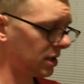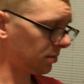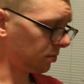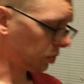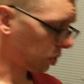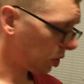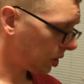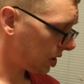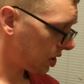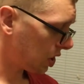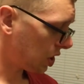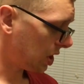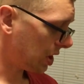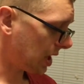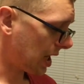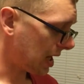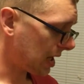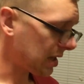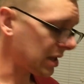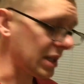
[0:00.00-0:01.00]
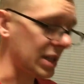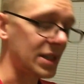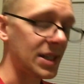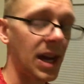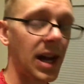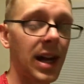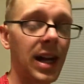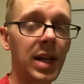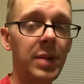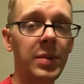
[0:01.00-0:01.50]
appreciate the
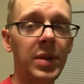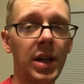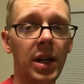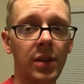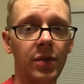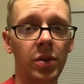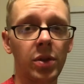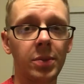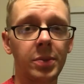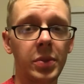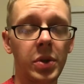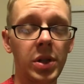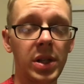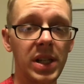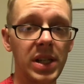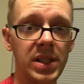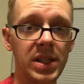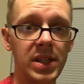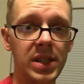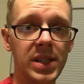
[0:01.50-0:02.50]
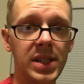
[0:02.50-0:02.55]
time and effort put into